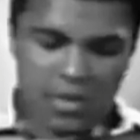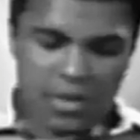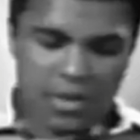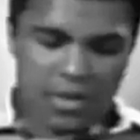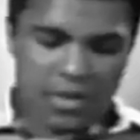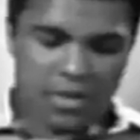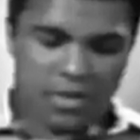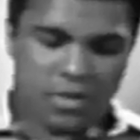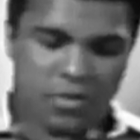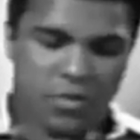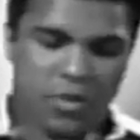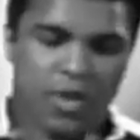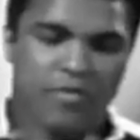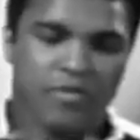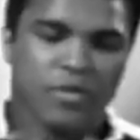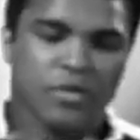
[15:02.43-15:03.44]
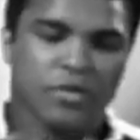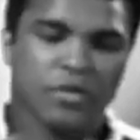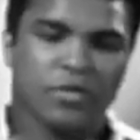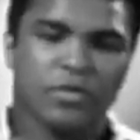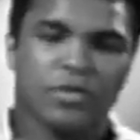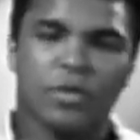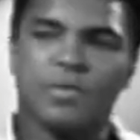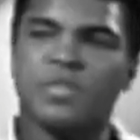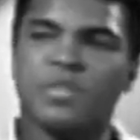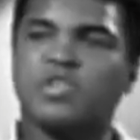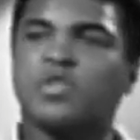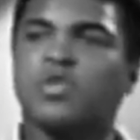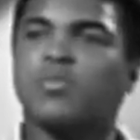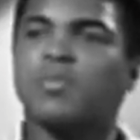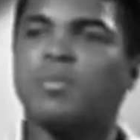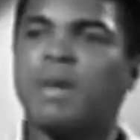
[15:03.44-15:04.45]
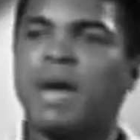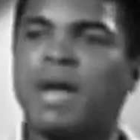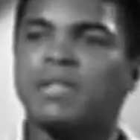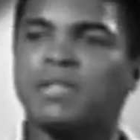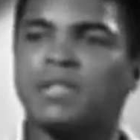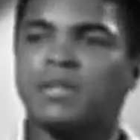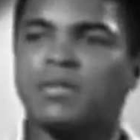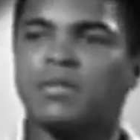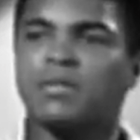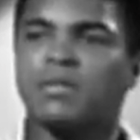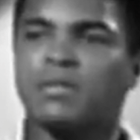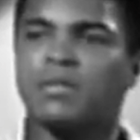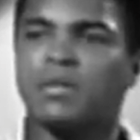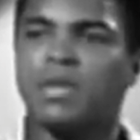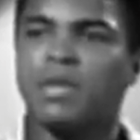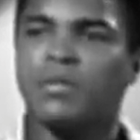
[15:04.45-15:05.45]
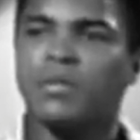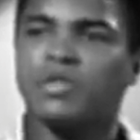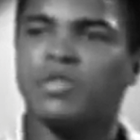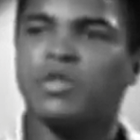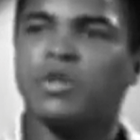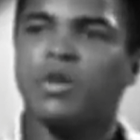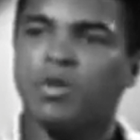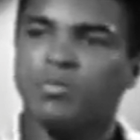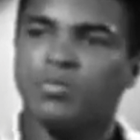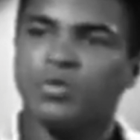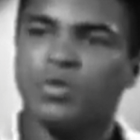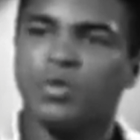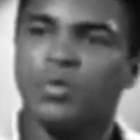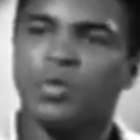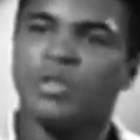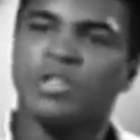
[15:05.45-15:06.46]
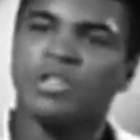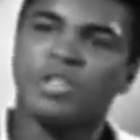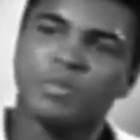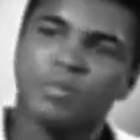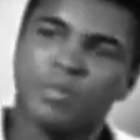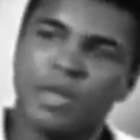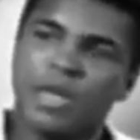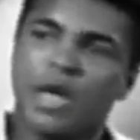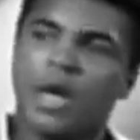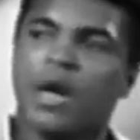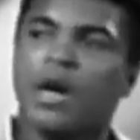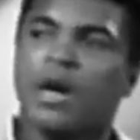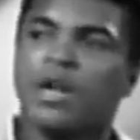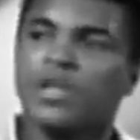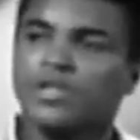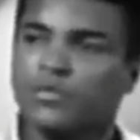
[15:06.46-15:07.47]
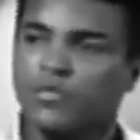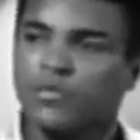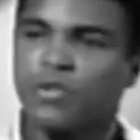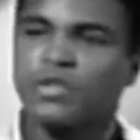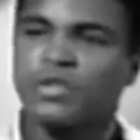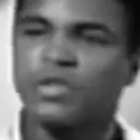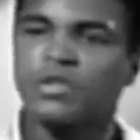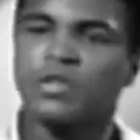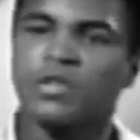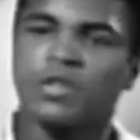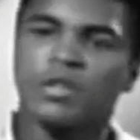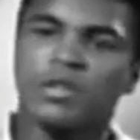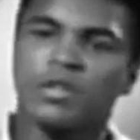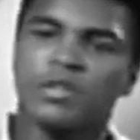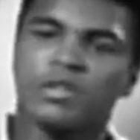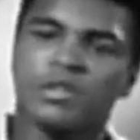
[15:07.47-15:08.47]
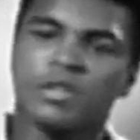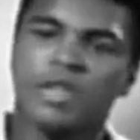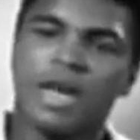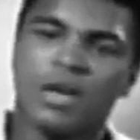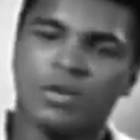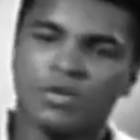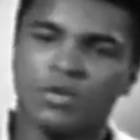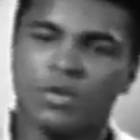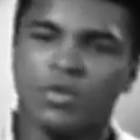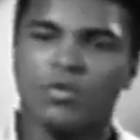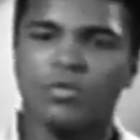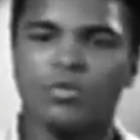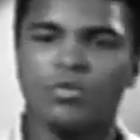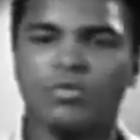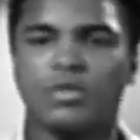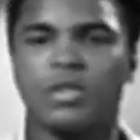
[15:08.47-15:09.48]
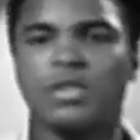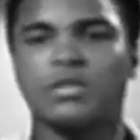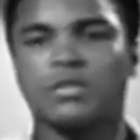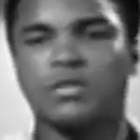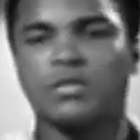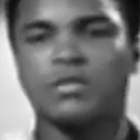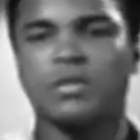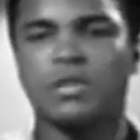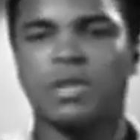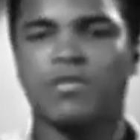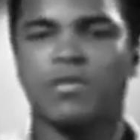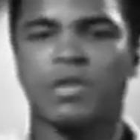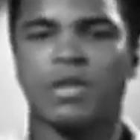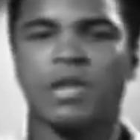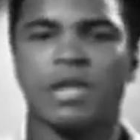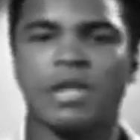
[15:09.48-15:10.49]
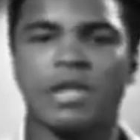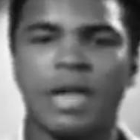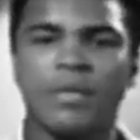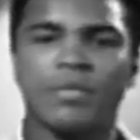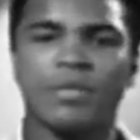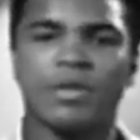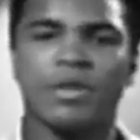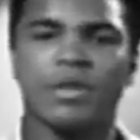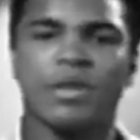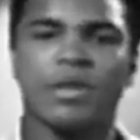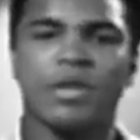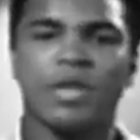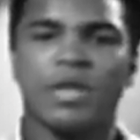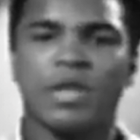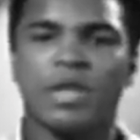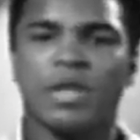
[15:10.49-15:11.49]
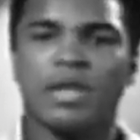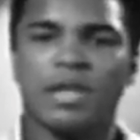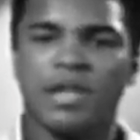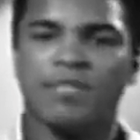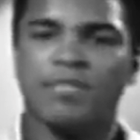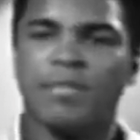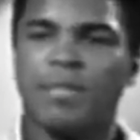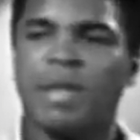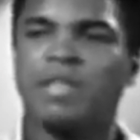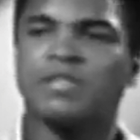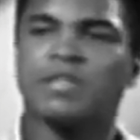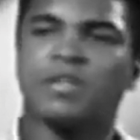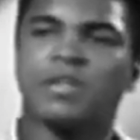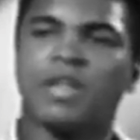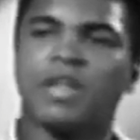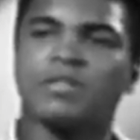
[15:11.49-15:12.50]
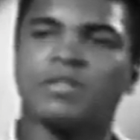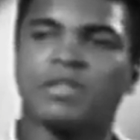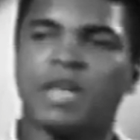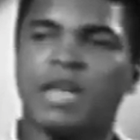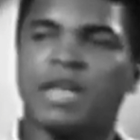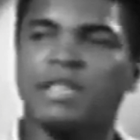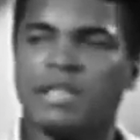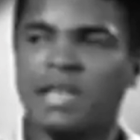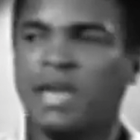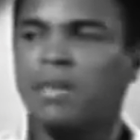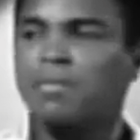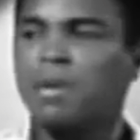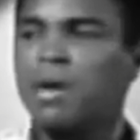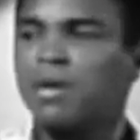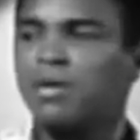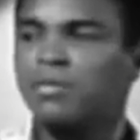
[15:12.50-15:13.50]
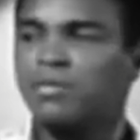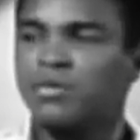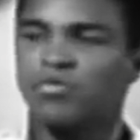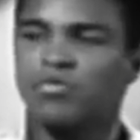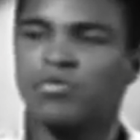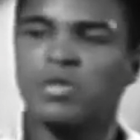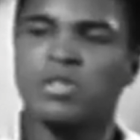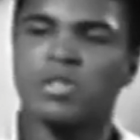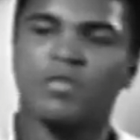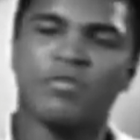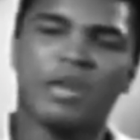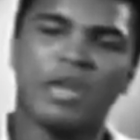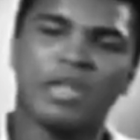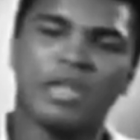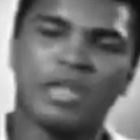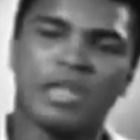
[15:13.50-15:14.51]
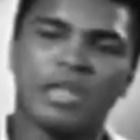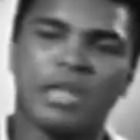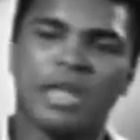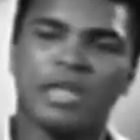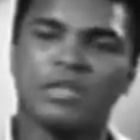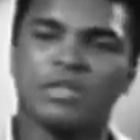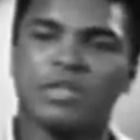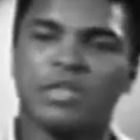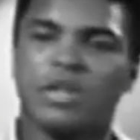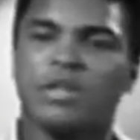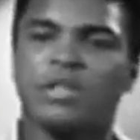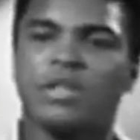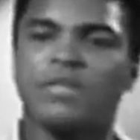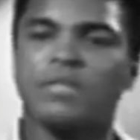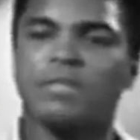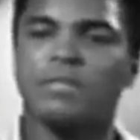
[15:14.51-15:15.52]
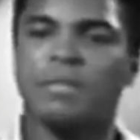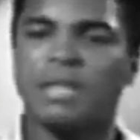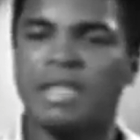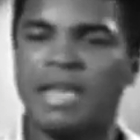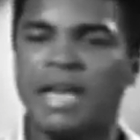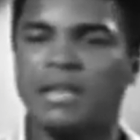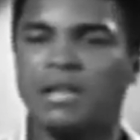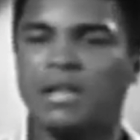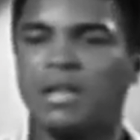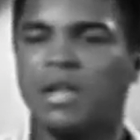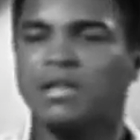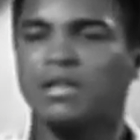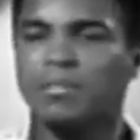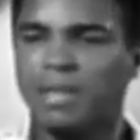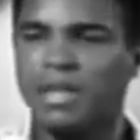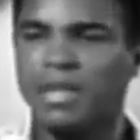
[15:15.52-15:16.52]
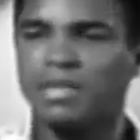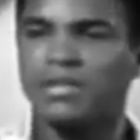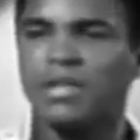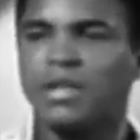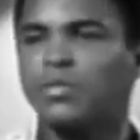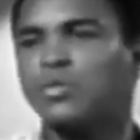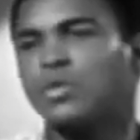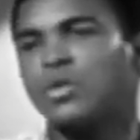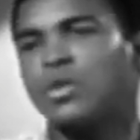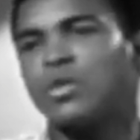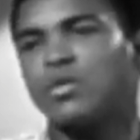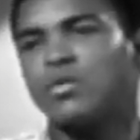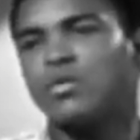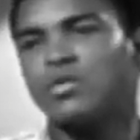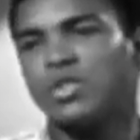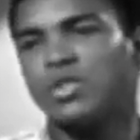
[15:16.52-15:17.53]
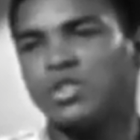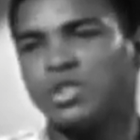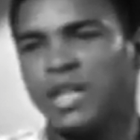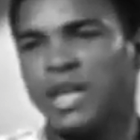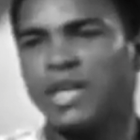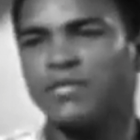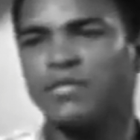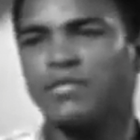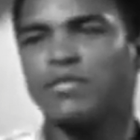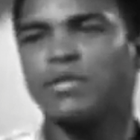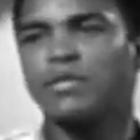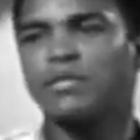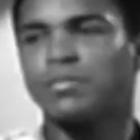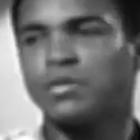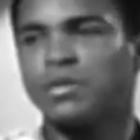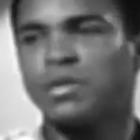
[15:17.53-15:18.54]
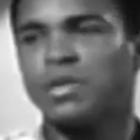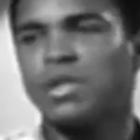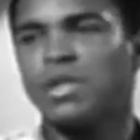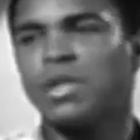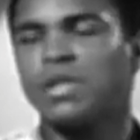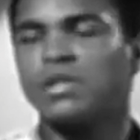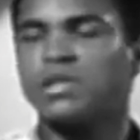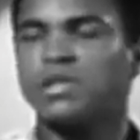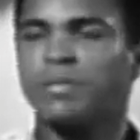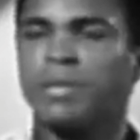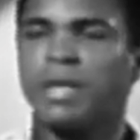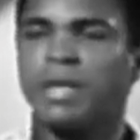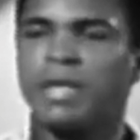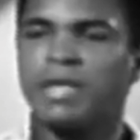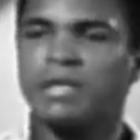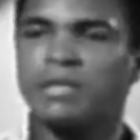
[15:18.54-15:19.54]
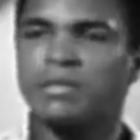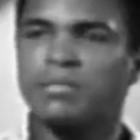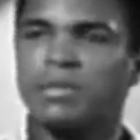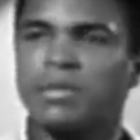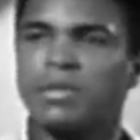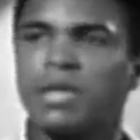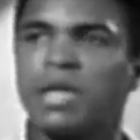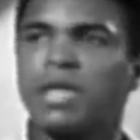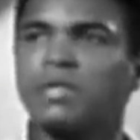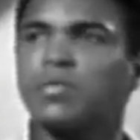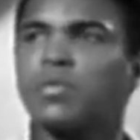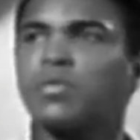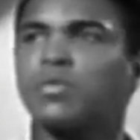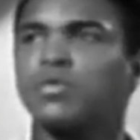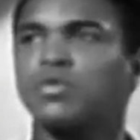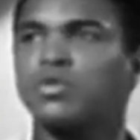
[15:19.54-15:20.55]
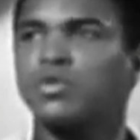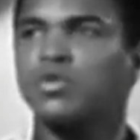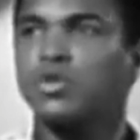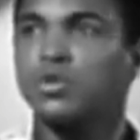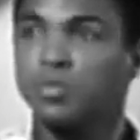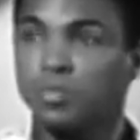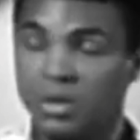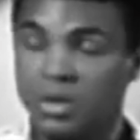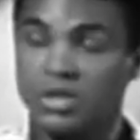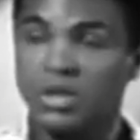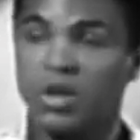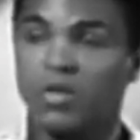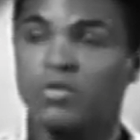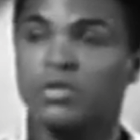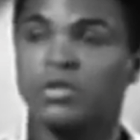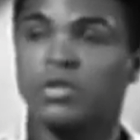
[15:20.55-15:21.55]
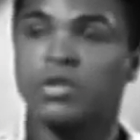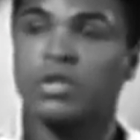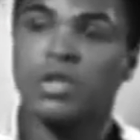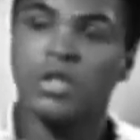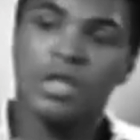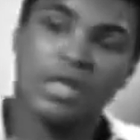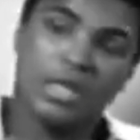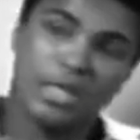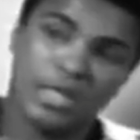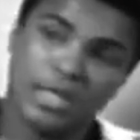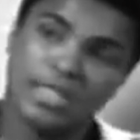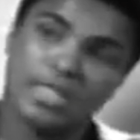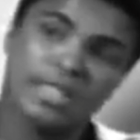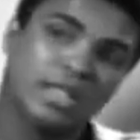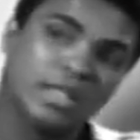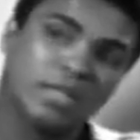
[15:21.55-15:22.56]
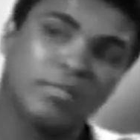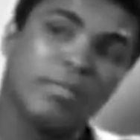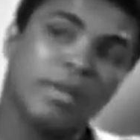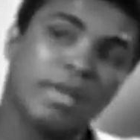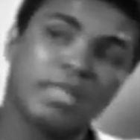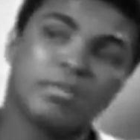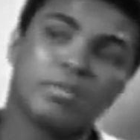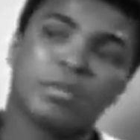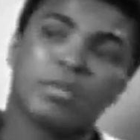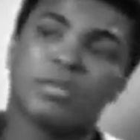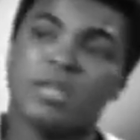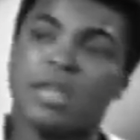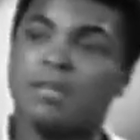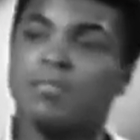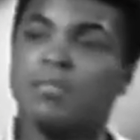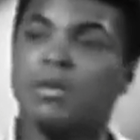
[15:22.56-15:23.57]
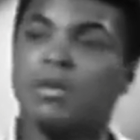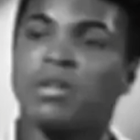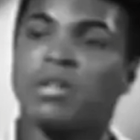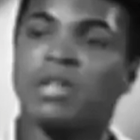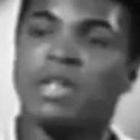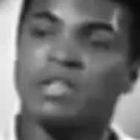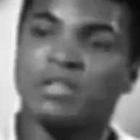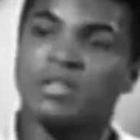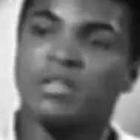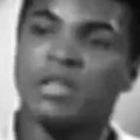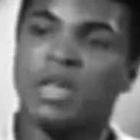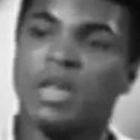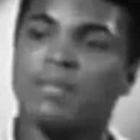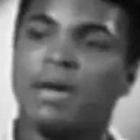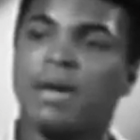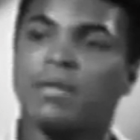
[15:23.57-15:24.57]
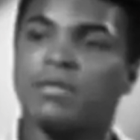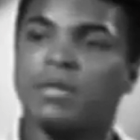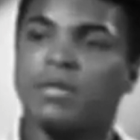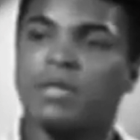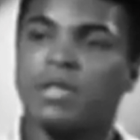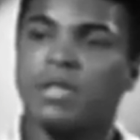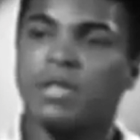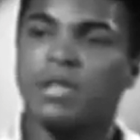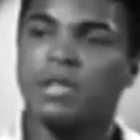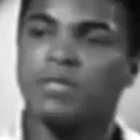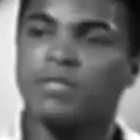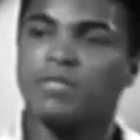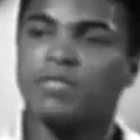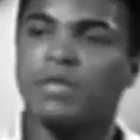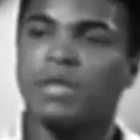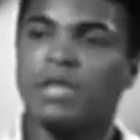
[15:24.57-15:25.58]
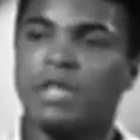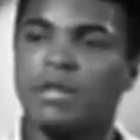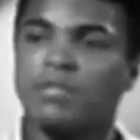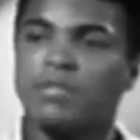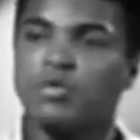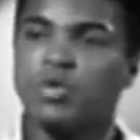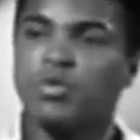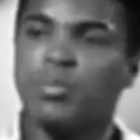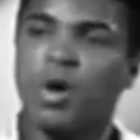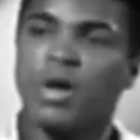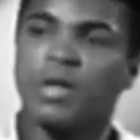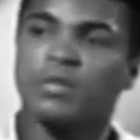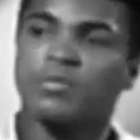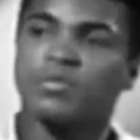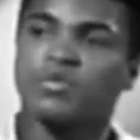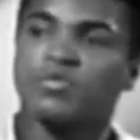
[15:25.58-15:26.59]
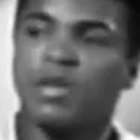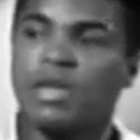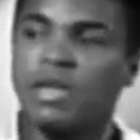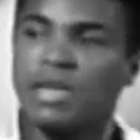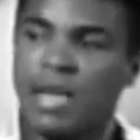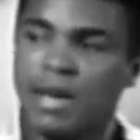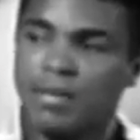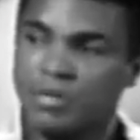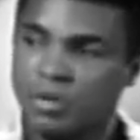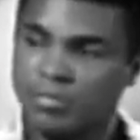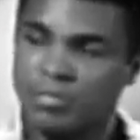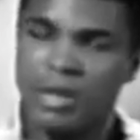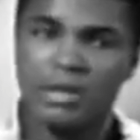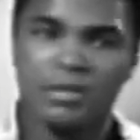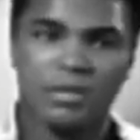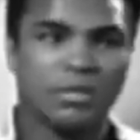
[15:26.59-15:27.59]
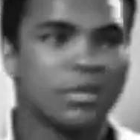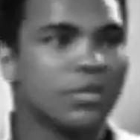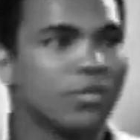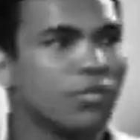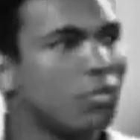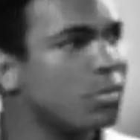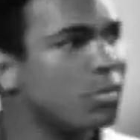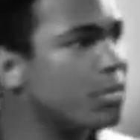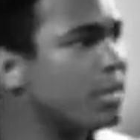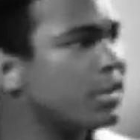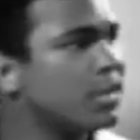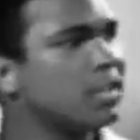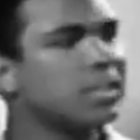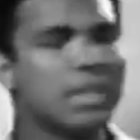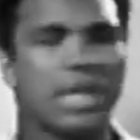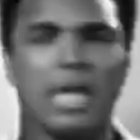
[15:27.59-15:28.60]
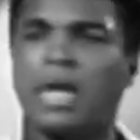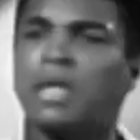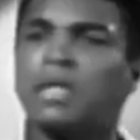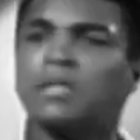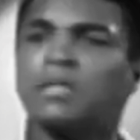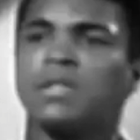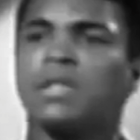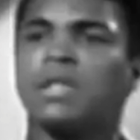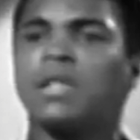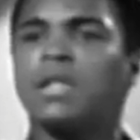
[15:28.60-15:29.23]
Well, at 12 years old, someone stole my bicycle. I went to a home show where they display cars and refrigerators and household utensils and everything. And I went there and left my bicycle outside and came out. It was a drizzling rain that night, Saturday evening, about 9 o'clock. The bicycle was gone. I just got it for Christmas. Somebody asked me, I asked whether it was the nearest police officer. And they said in the basement of the same building that I just came out. And a fellow named Joe Martin was training amateur boxers in a room about this size.